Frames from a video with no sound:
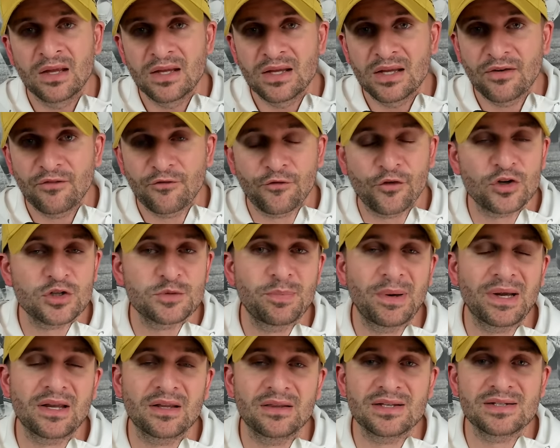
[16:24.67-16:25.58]
First
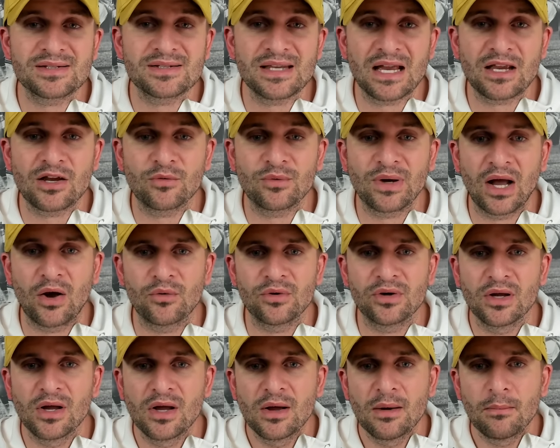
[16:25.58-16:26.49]
pick in the 2nd
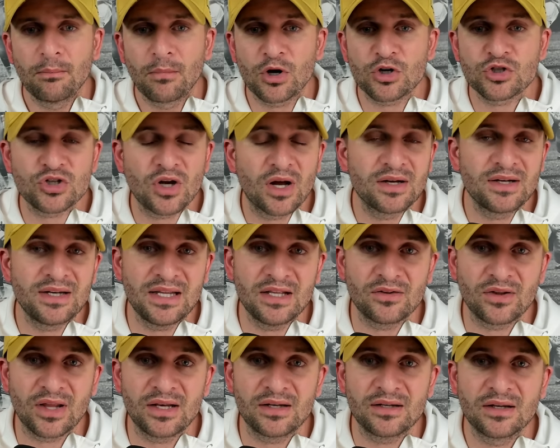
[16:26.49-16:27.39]
round, Marshawn
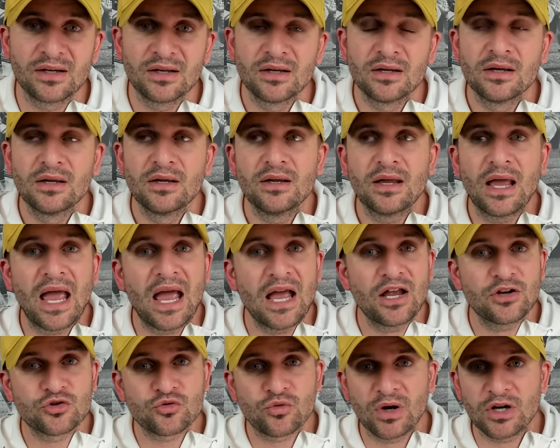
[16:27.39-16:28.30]
Kneeland.
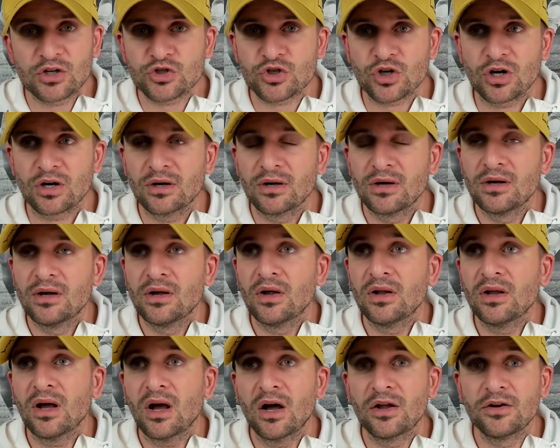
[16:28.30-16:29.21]
Edge rusher,
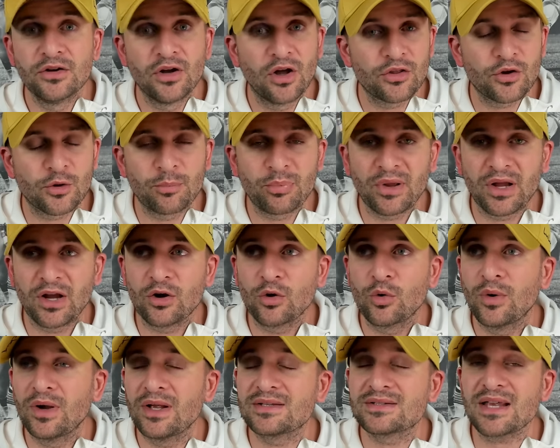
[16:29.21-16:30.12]
another player
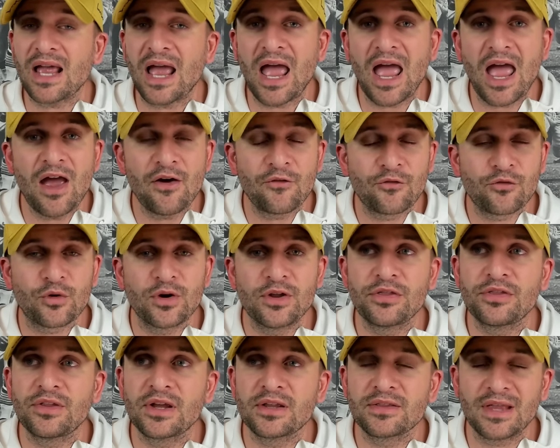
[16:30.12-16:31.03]
who hits
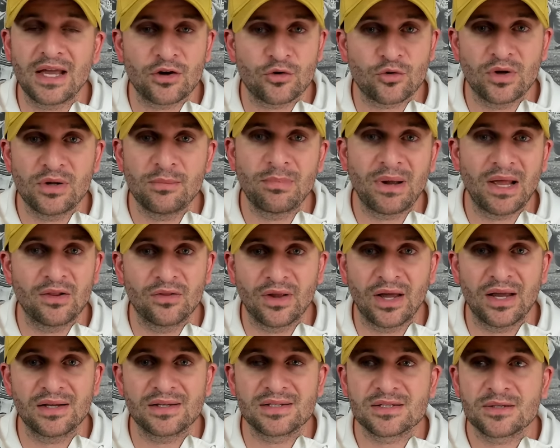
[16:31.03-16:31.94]
everything that Green Bay
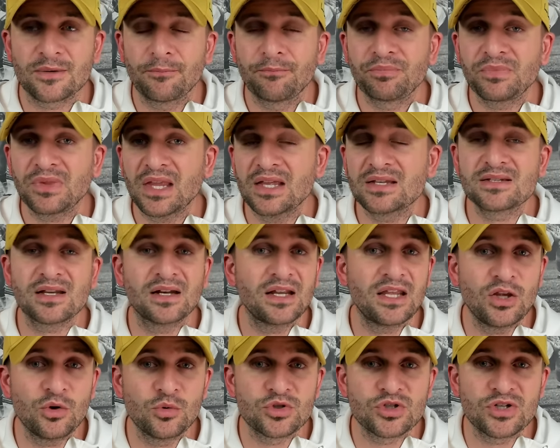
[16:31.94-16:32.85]
likes. Is it a
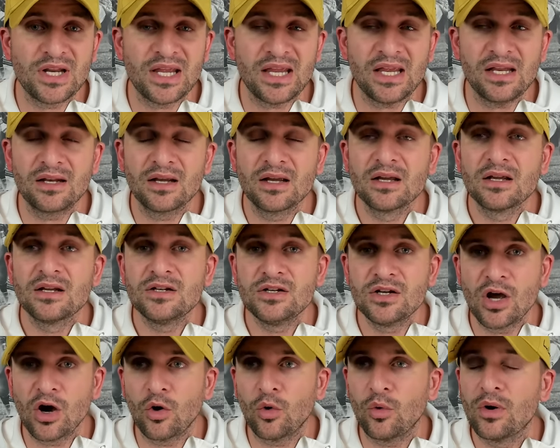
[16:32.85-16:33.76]
huge need?
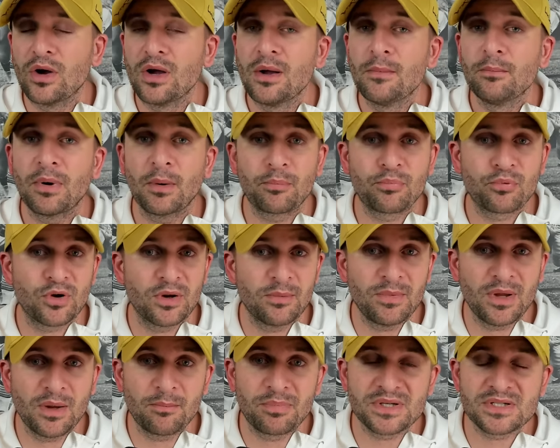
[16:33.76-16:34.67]
No, but
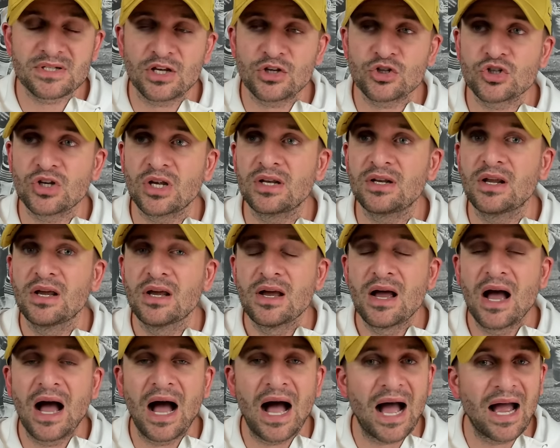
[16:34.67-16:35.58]
premium position,
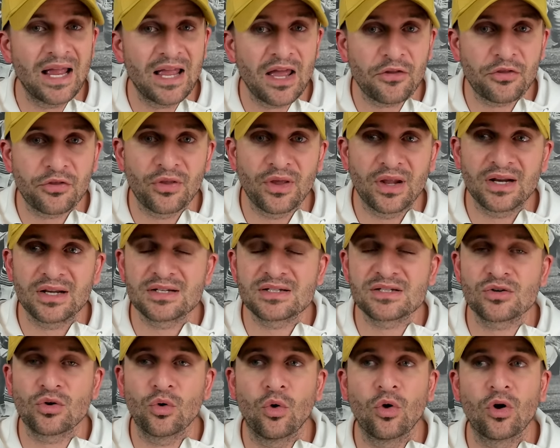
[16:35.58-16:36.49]
high athletic
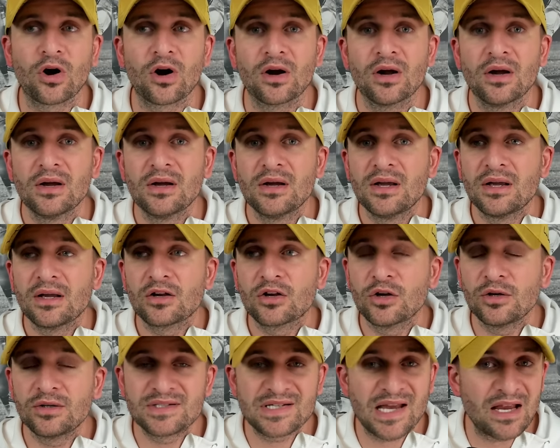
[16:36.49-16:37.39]
score,
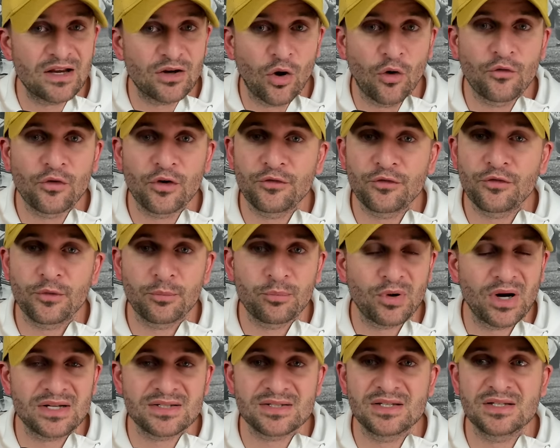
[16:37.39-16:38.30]
could take over for
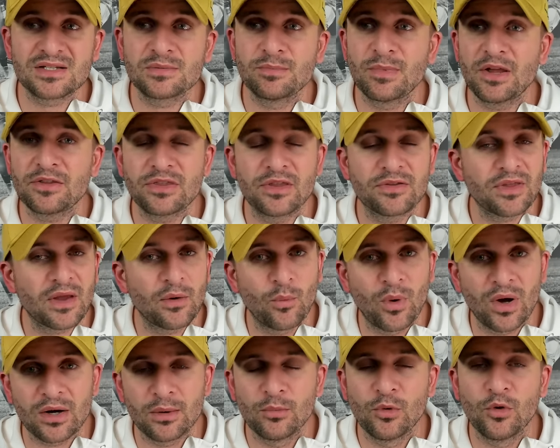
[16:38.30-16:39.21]
Preston Smith if they
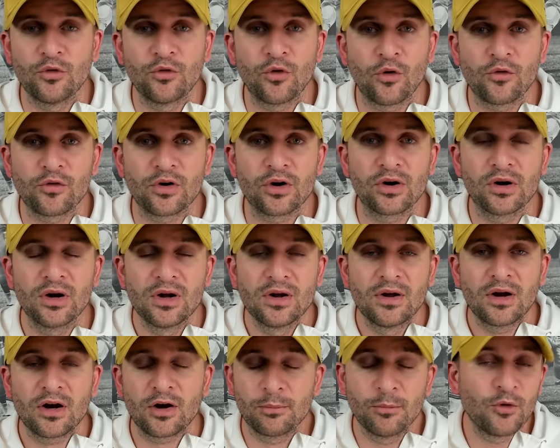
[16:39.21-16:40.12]
want to move over
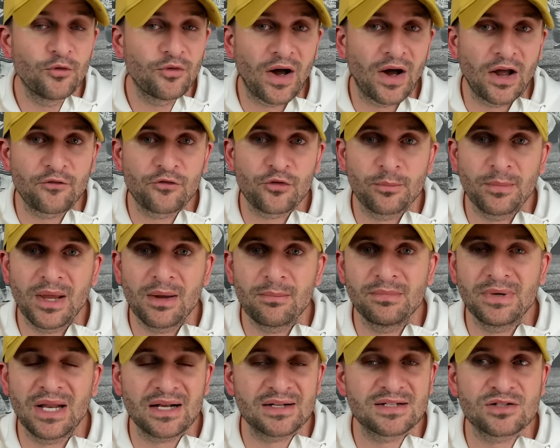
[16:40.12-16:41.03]
or move on from him
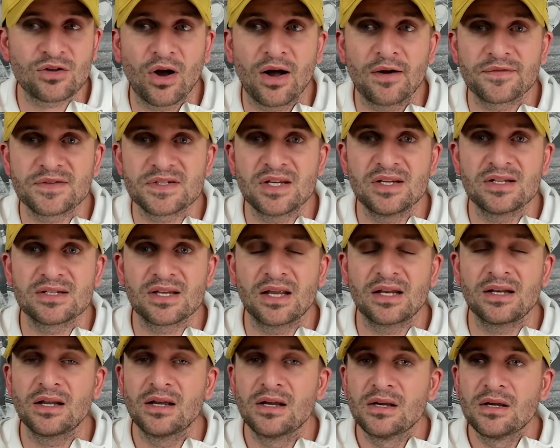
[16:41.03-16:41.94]
next
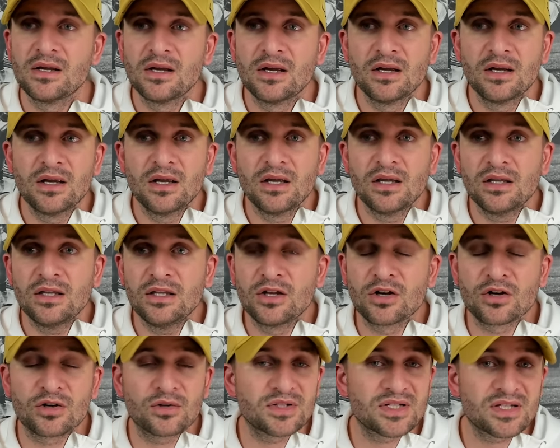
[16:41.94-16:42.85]
offseason.
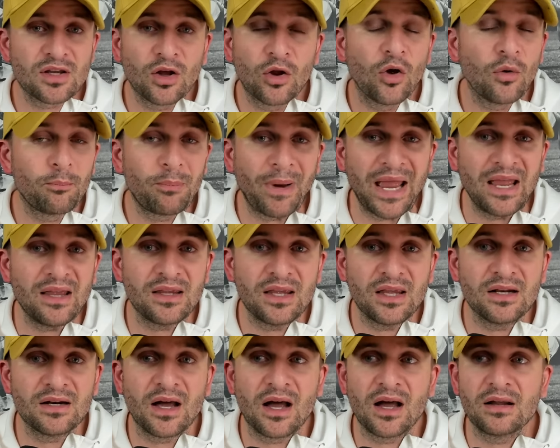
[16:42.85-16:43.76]
You're still
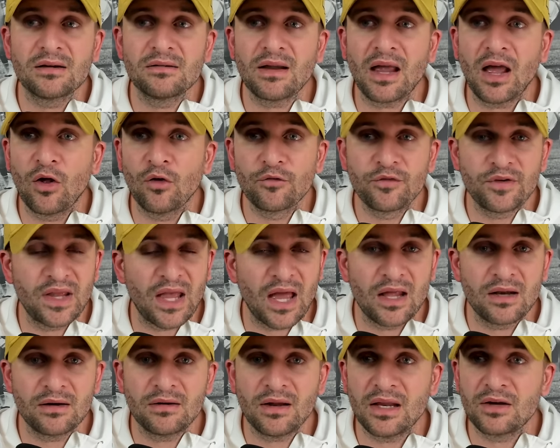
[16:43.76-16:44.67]
banking on
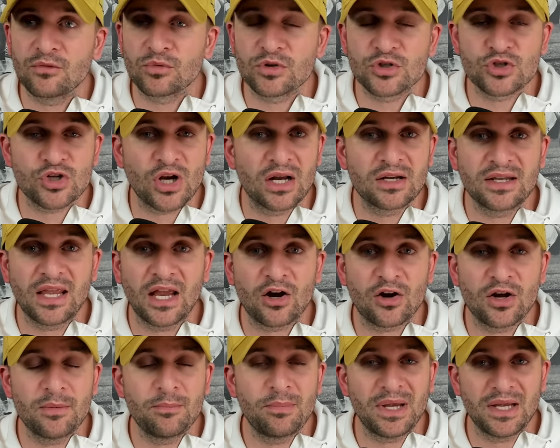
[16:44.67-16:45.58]
LVN and Rashawn
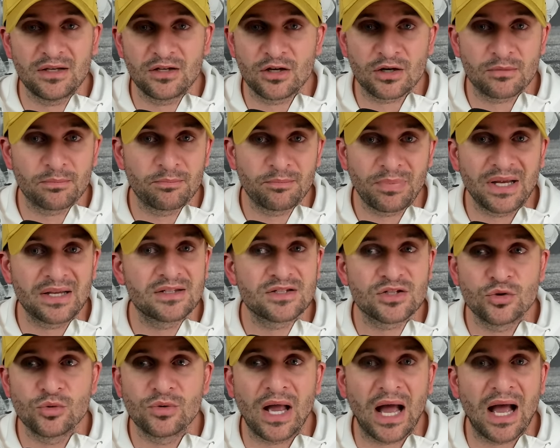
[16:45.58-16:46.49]
Gary being your big
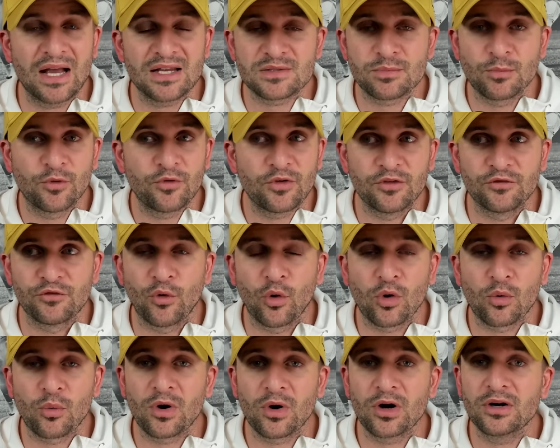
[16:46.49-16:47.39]
2 guys moving
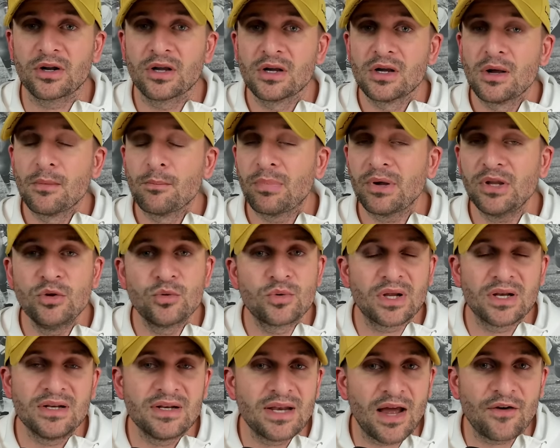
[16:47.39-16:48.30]
forward, but you
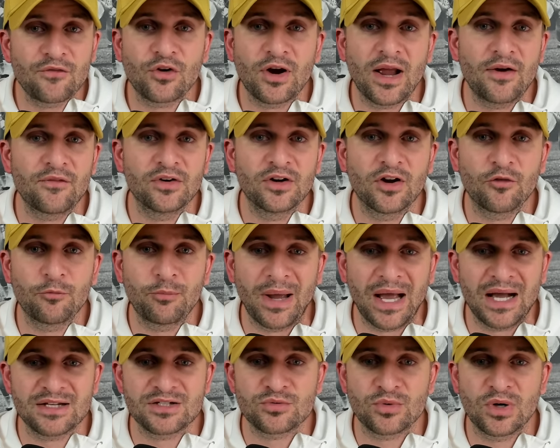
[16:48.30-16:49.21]
can never have enough
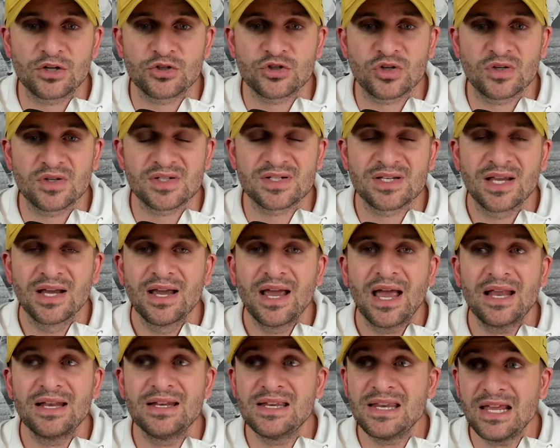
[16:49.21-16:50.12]
pass rushers,
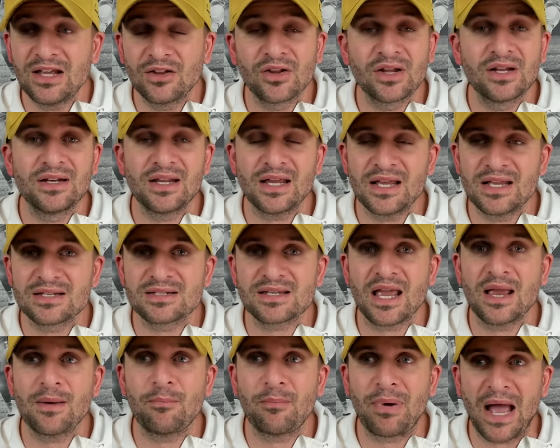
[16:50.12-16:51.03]
and Kneeland is
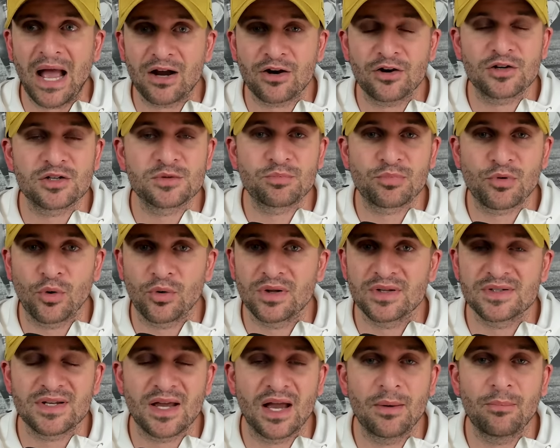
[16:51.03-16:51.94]
a Packers
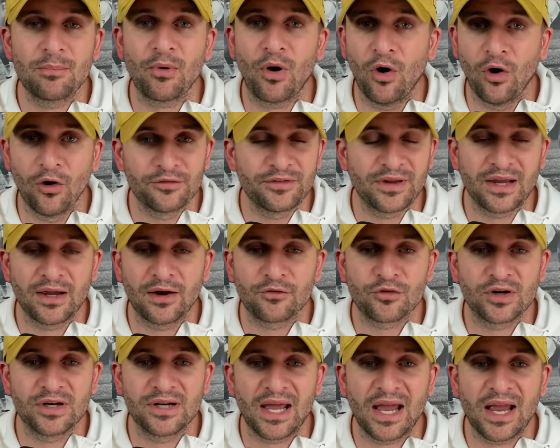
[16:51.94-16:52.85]
prototype all day,
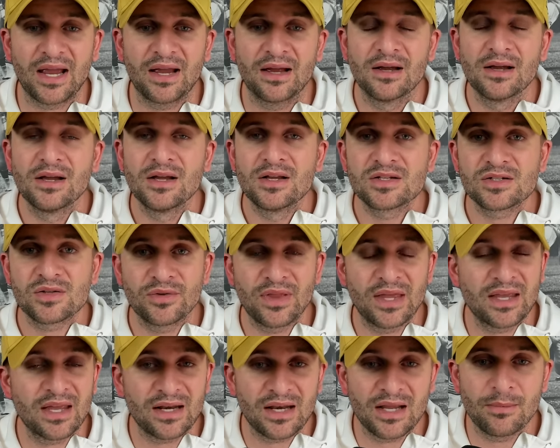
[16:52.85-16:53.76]
every day, so they
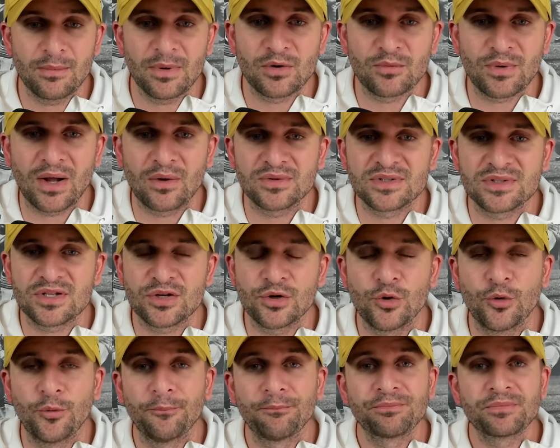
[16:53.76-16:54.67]
get him in round
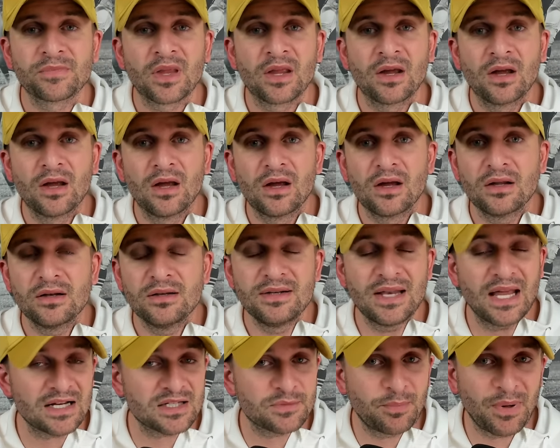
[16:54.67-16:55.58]
2.
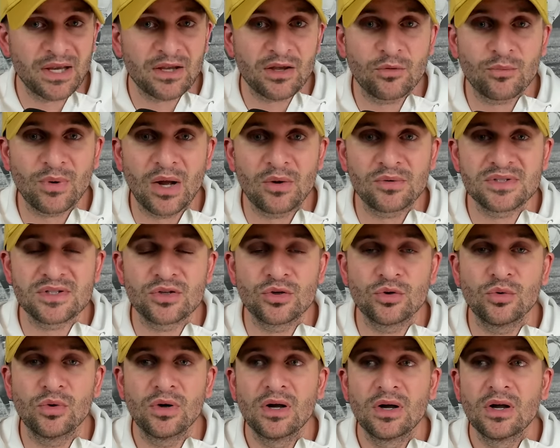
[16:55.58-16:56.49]
Next pick in round
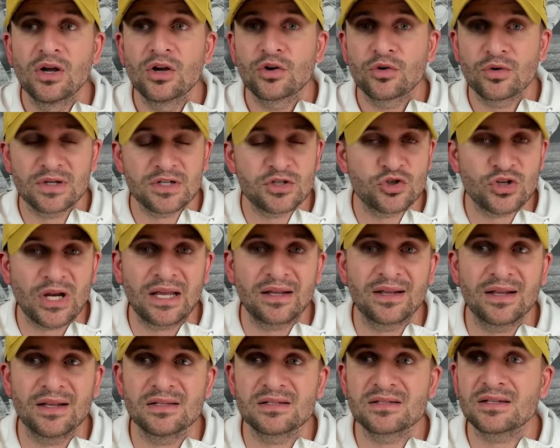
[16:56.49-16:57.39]
2, Chris
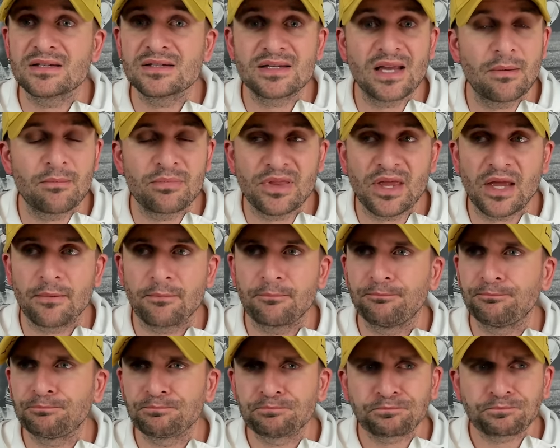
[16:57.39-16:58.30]
Jenkins, same thing.
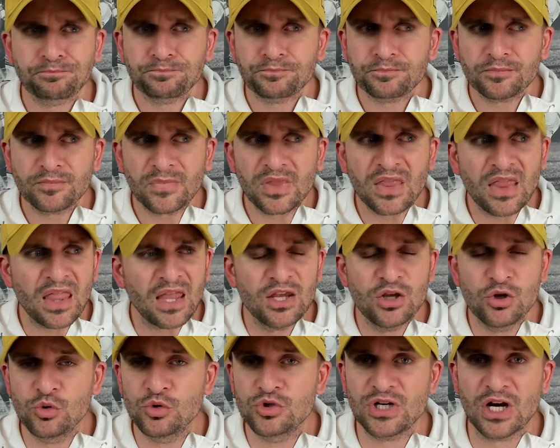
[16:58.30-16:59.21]

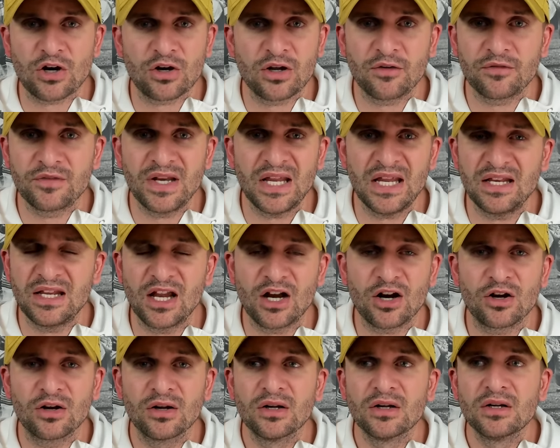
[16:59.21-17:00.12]
Huge area of need
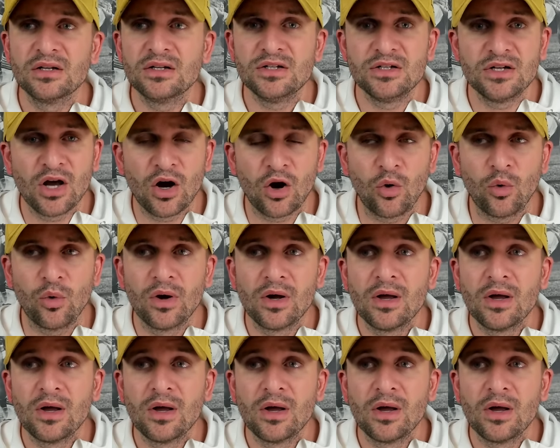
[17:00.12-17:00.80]
here? No.